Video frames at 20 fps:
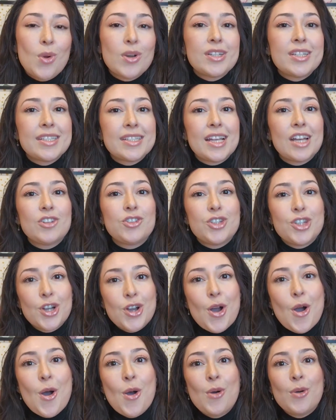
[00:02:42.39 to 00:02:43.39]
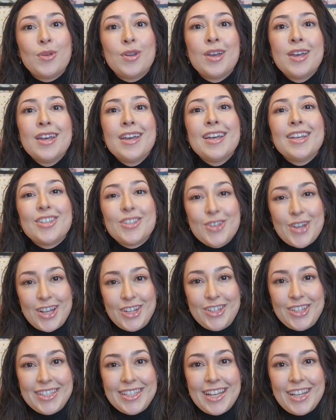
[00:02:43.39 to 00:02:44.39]
or to schedule your own
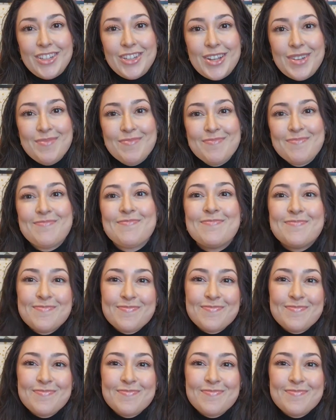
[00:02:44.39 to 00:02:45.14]
strategy session.